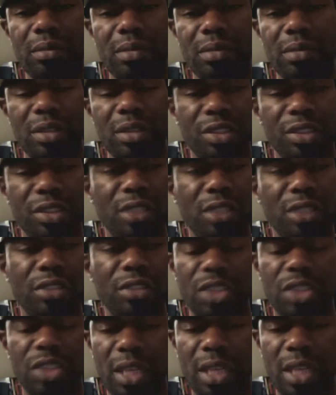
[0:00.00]
Let's give it a
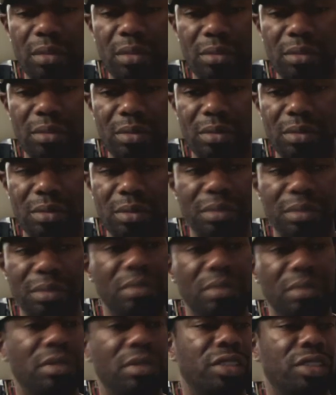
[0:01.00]
shot.
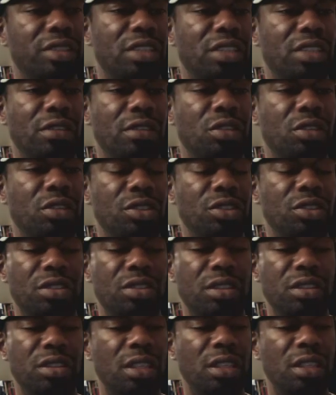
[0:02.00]
Like I said, I've always
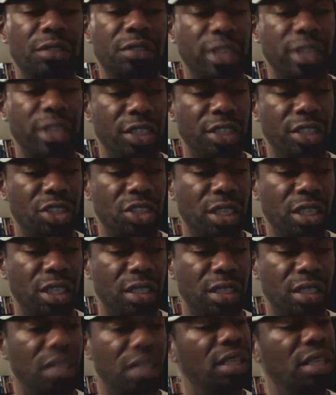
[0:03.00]
loved Jackie Chan.
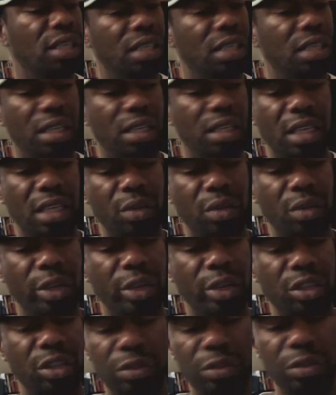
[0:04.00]
I read
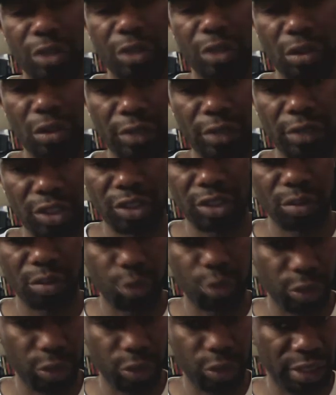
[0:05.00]
the review of this on
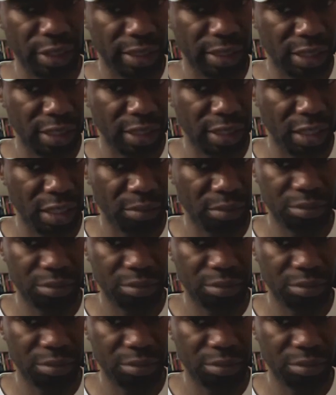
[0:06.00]
Blu-ray.com.